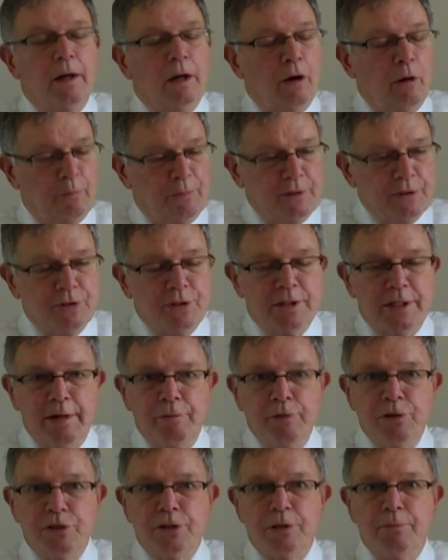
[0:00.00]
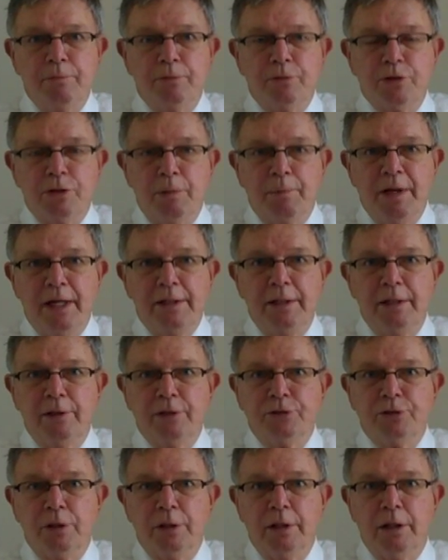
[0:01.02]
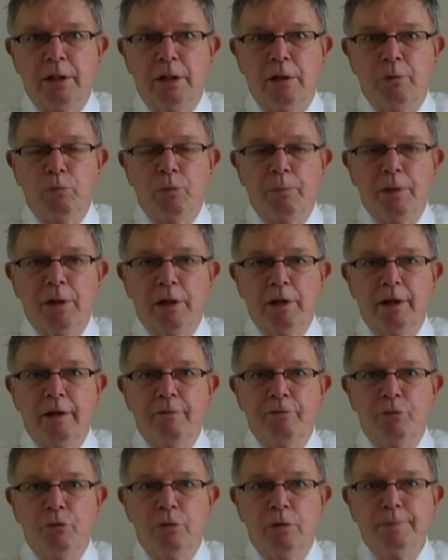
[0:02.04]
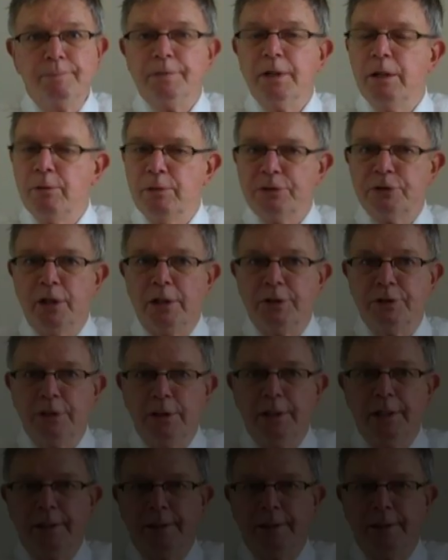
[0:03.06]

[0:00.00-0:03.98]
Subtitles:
Hope this has given you some ideas on what we're looking for, and we'll talk to you